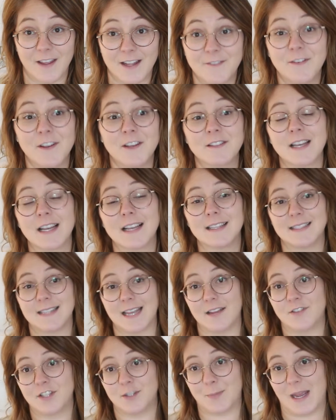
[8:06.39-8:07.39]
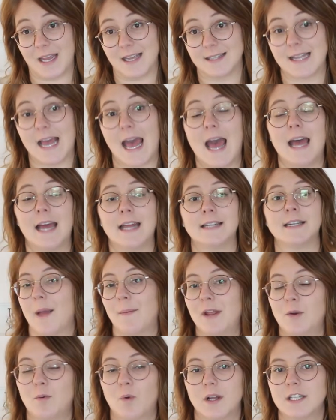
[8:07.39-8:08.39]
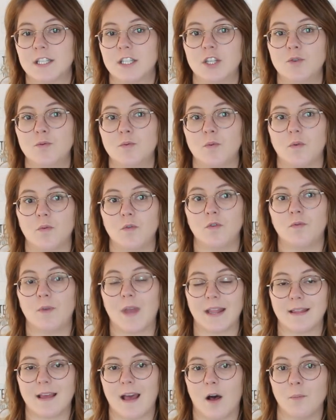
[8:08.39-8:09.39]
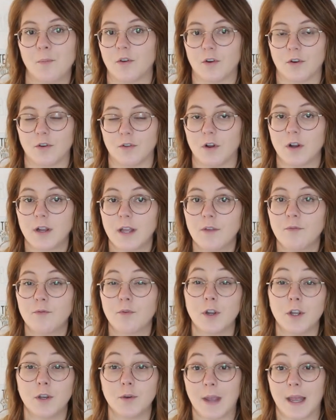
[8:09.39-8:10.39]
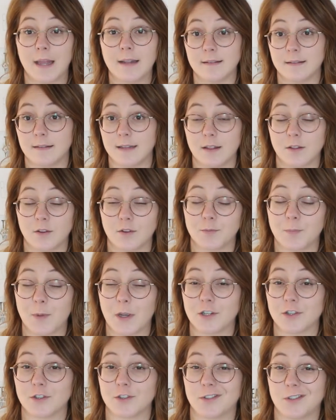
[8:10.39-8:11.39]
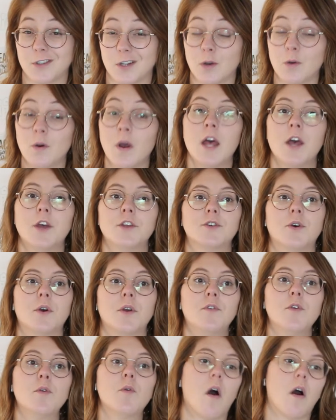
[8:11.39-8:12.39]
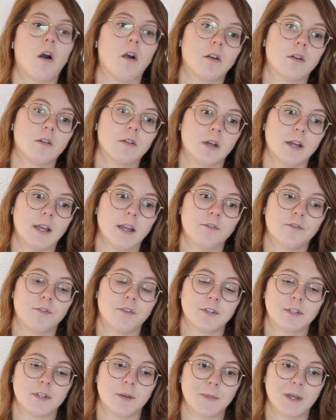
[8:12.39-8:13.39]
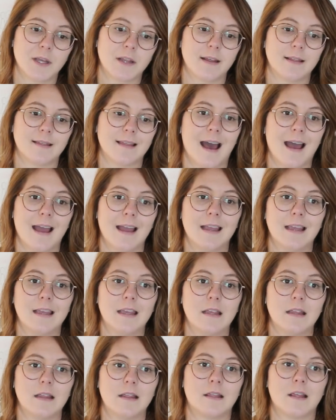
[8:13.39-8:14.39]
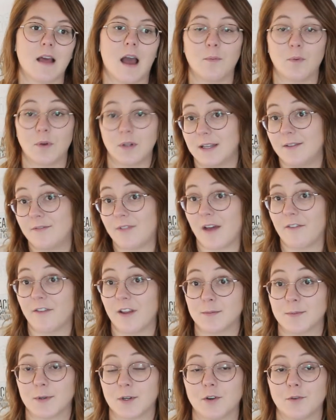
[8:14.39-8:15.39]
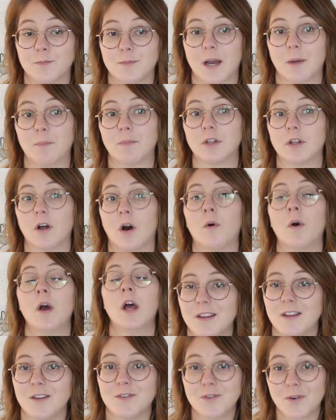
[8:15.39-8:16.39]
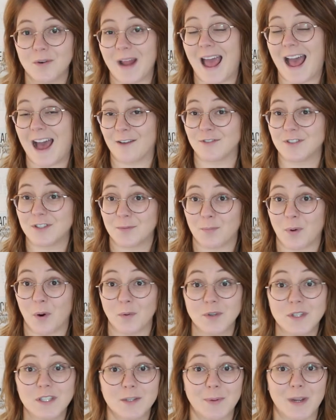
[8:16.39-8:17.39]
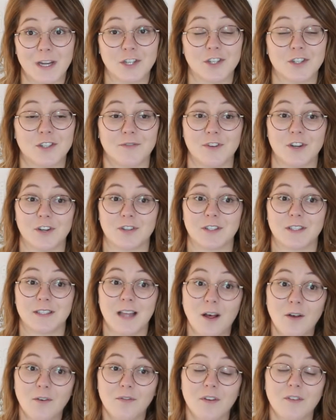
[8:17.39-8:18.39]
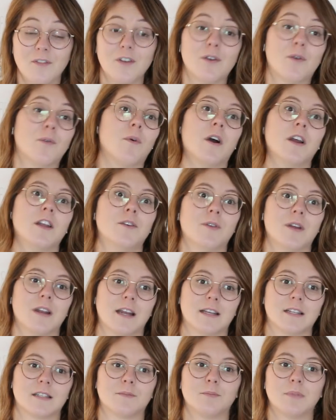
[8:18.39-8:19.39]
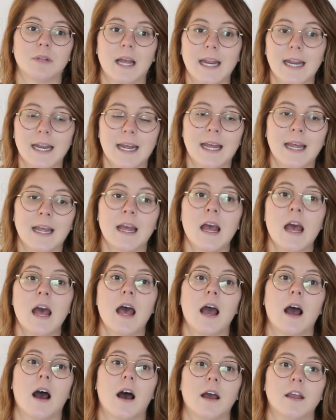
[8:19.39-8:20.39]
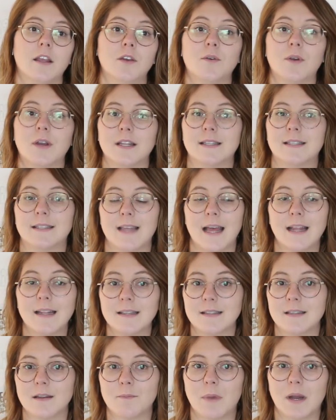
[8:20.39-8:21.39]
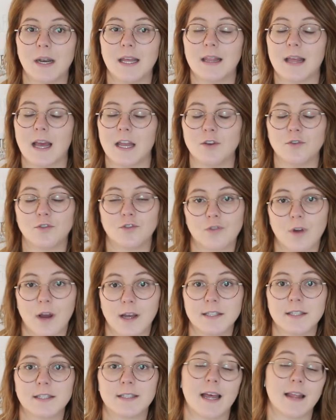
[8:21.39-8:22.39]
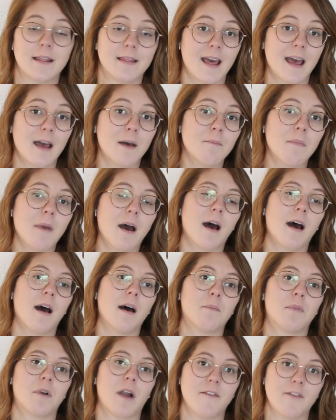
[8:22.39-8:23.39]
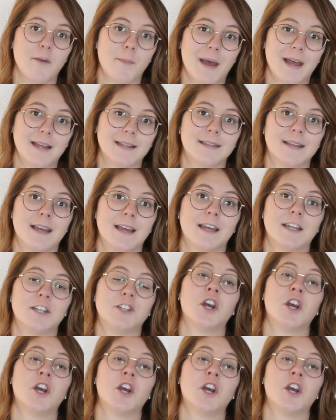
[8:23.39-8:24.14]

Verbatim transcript: It feels like a safe space. And I mean, once you, you get the help you're looking for, you can delete those pictures too. So if you are looking for something like that, I will leave that face group down below. You don't have to post pictures of yourself if you don't want. You can explain it. Uh, you could send somebody that you trust, send them a private message.